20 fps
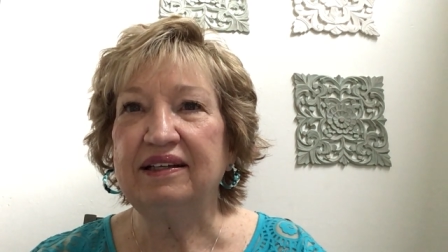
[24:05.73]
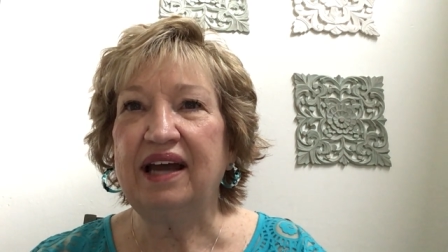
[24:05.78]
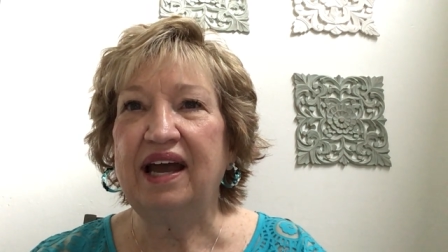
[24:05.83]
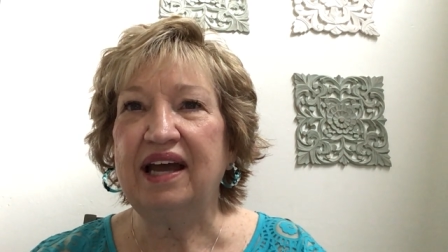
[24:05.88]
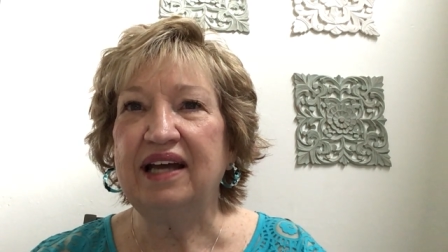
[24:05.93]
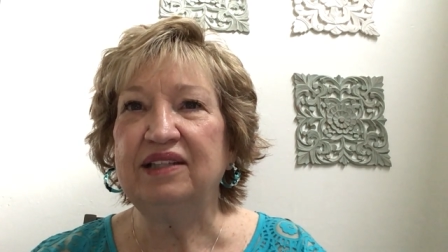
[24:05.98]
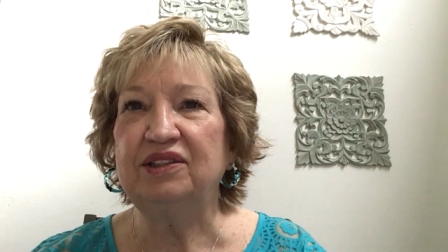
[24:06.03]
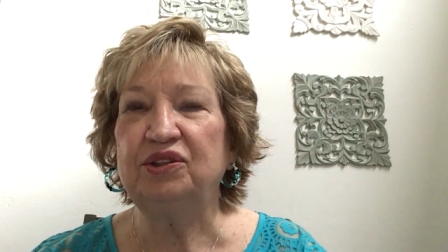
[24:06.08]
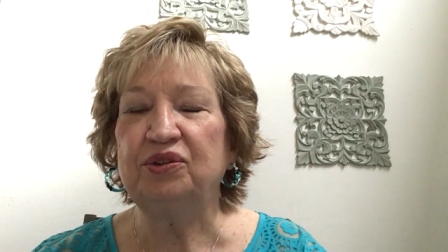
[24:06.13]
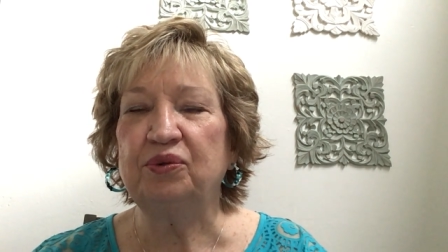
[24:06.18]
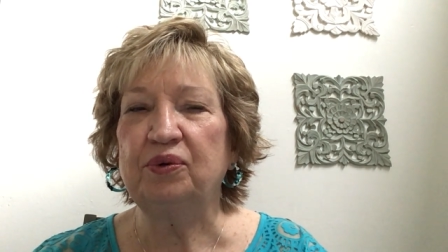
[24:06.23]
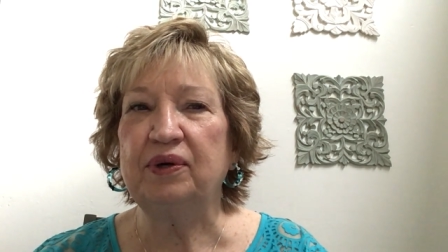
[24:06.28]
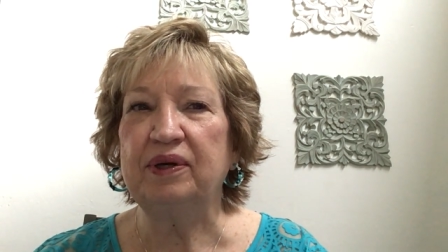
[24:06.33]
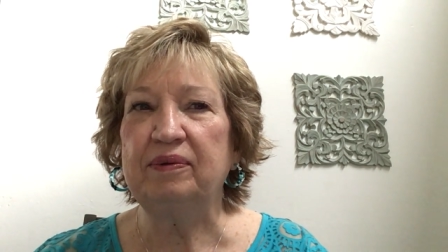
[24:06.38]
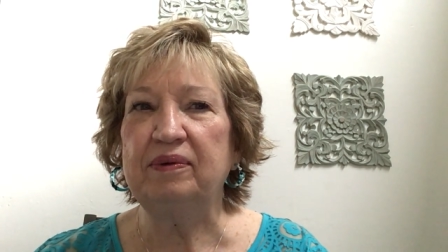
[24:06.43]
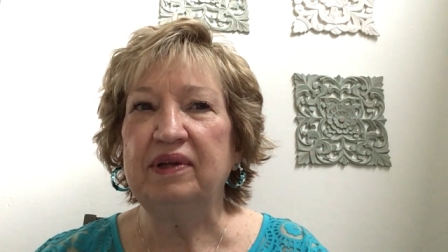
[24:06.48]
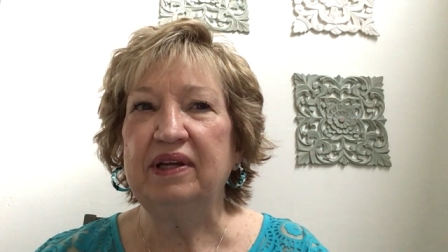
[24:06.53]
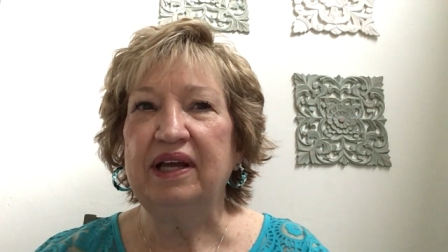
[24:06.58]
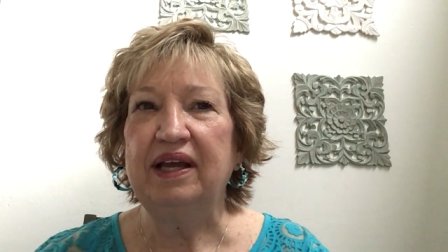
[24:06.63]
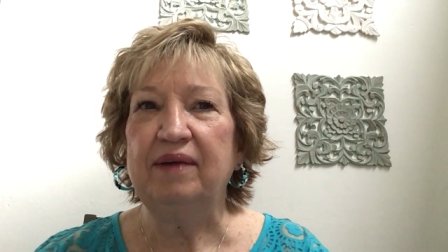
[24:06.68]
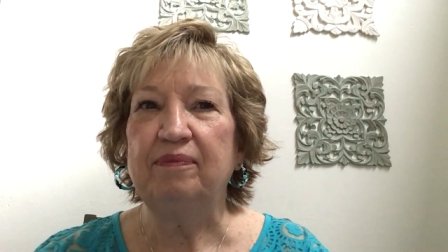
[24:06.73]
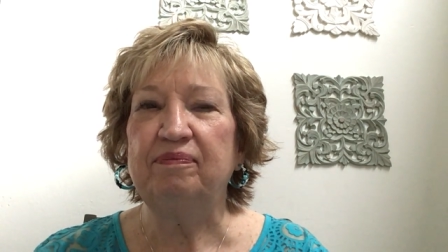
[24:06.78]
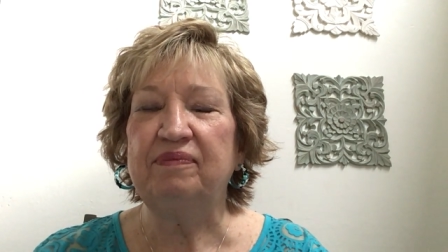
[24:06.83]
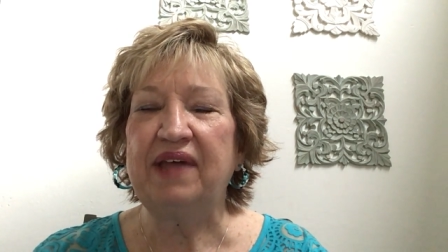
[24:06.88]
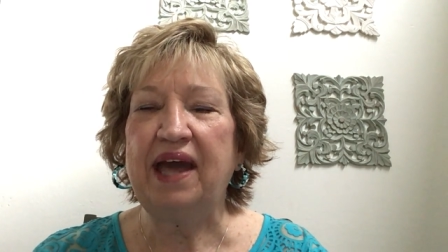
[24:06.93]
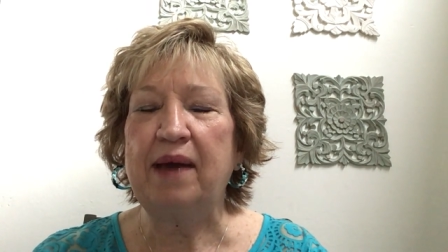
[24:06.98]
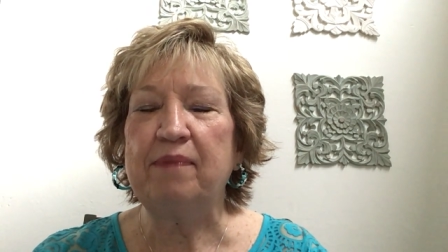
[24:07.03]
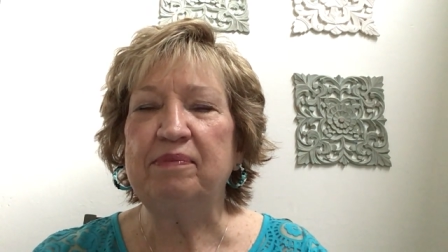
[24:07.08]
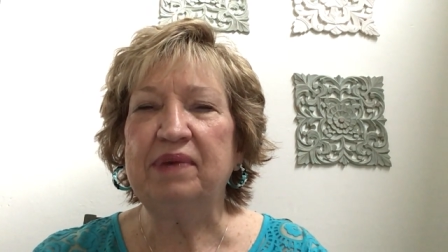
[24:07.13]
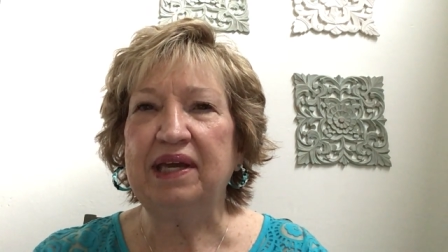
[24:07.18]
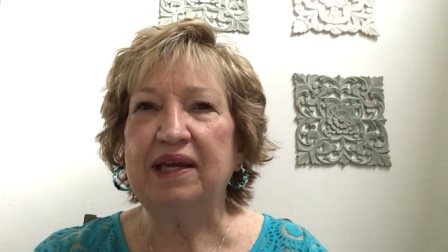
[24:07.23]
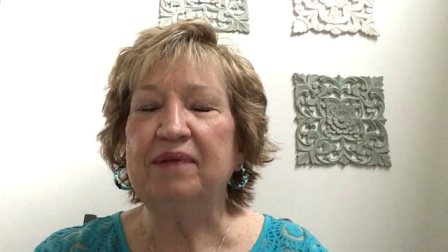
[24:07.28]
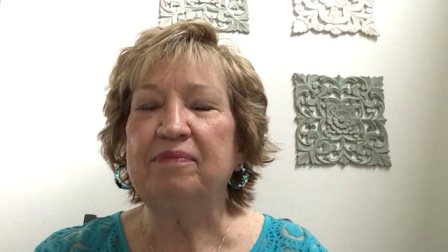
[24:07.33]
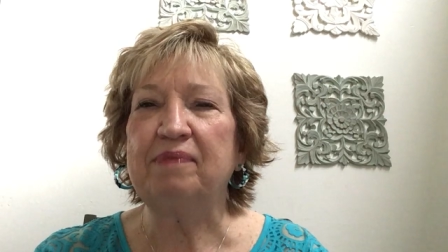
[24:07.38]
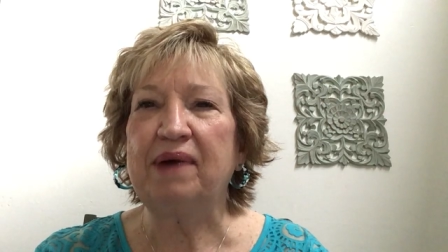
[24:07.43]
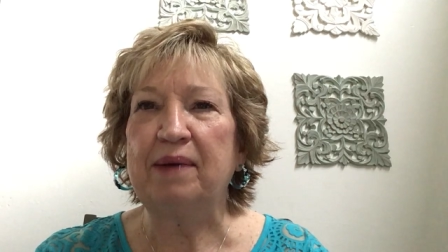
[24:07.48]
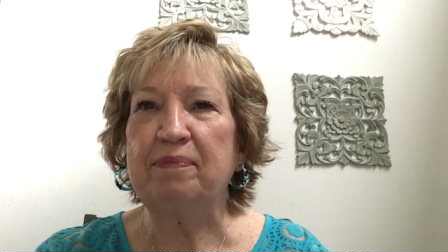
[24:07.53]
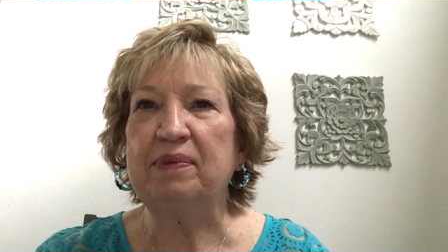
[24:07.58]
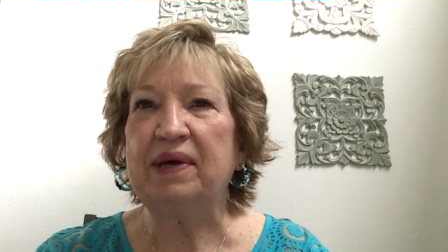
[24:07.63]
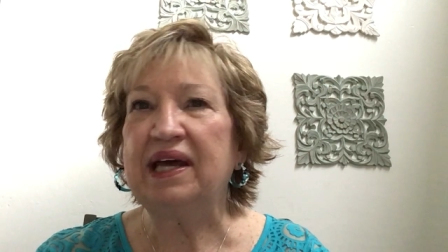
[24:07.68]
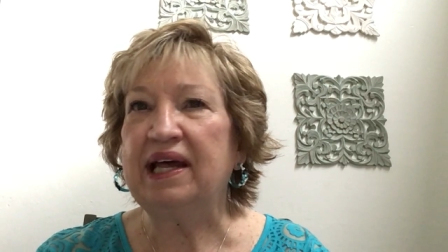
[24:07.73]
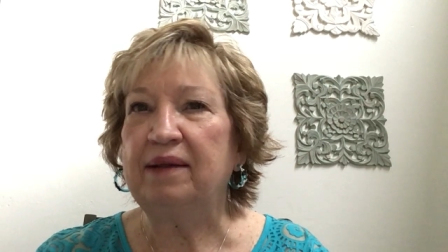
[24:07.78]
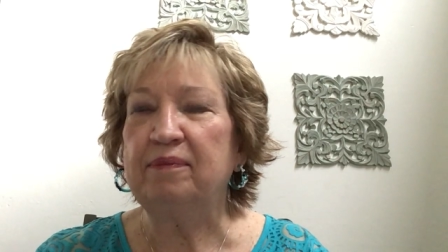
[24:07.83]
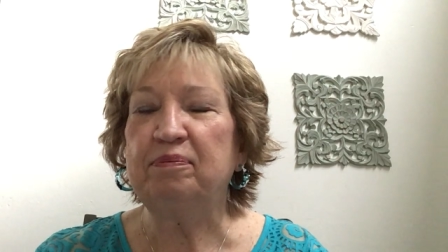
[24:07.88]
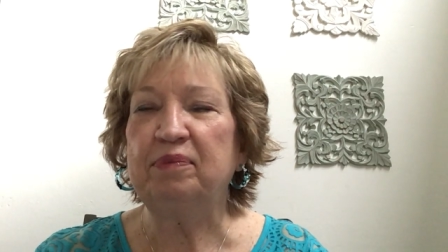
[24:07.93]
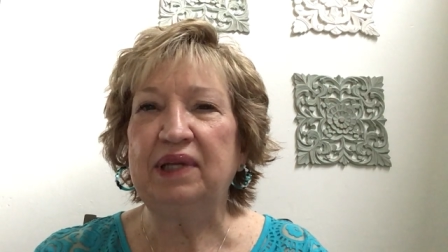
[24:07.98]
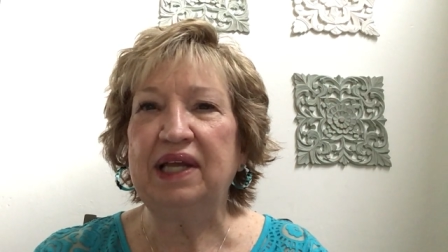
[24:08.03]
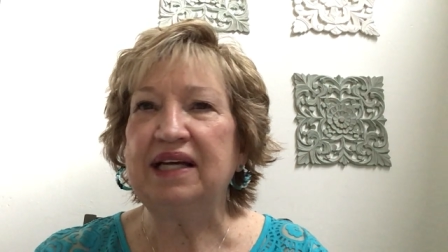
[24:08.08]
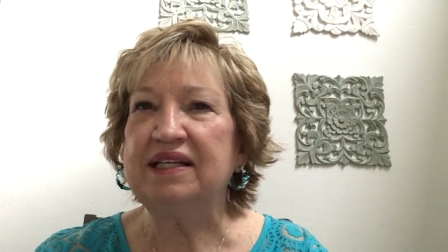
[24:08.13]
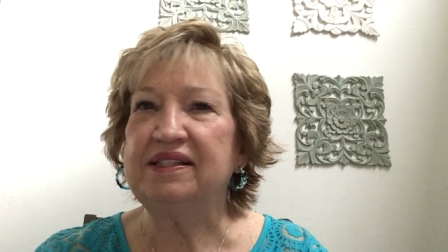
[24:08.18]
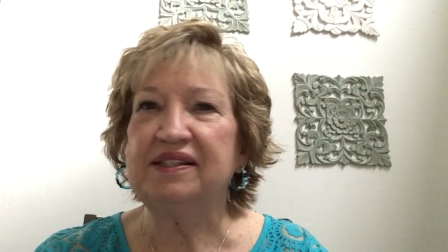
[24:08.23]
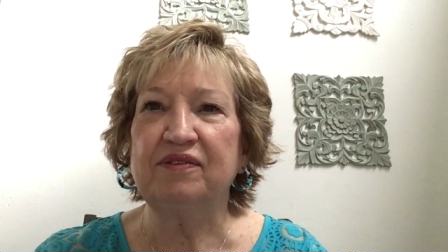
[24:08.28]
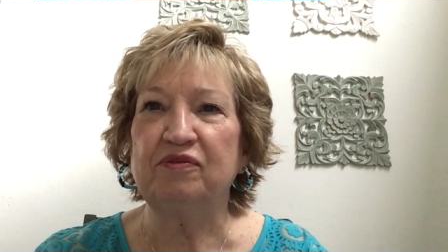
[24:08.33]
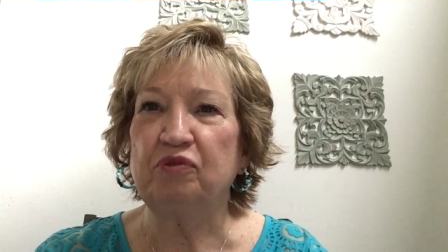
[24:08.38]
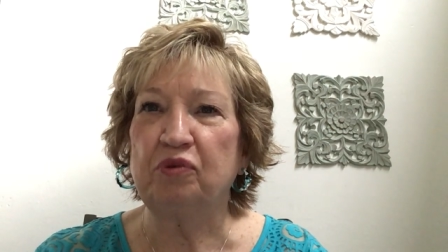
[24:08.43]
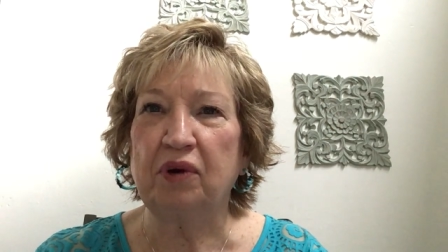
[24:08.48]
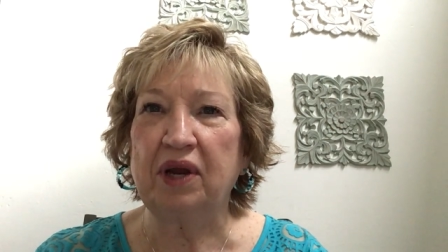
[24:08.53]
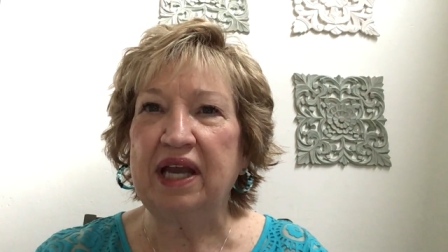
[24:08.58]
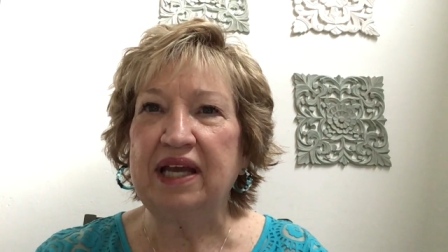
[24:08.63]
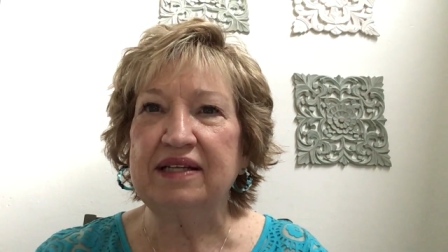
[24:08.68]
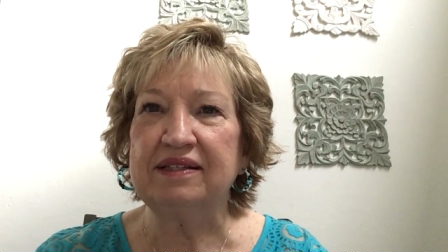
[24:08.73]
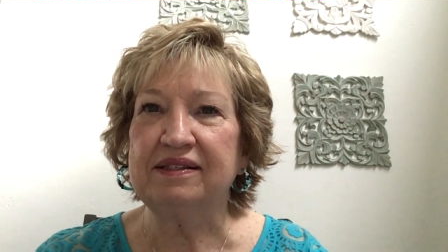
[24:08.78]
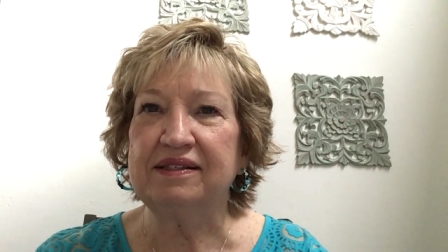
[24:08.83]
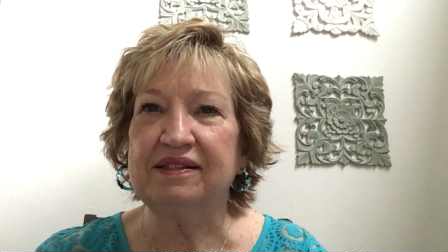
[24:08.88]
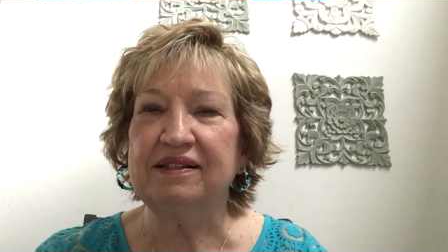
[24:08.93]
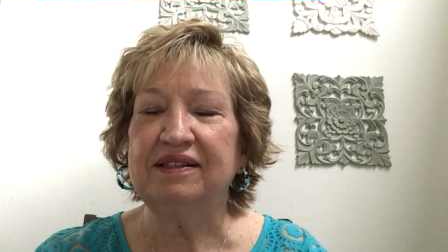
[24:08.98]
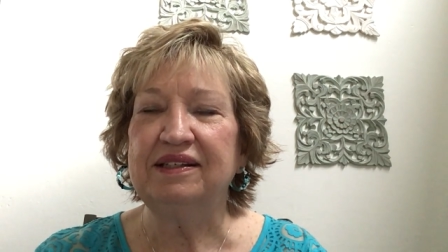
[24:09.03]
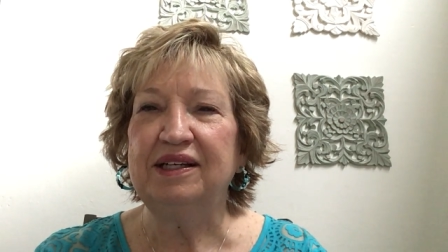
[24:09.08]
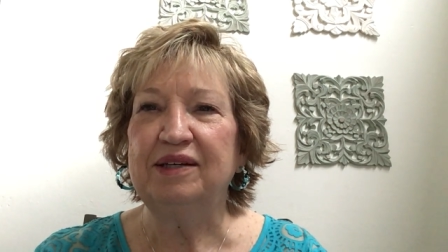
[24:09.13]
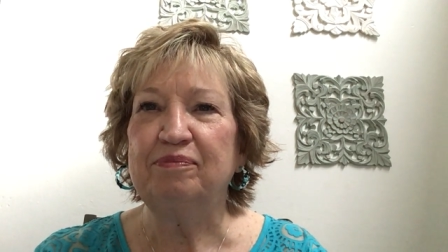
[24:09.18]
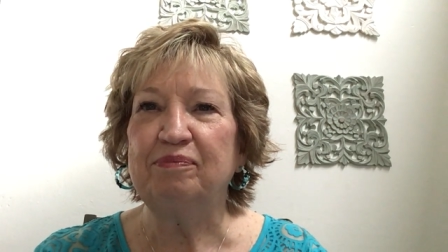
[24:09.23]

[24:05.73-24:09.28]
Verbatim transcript: I enjoy that being my place of rest,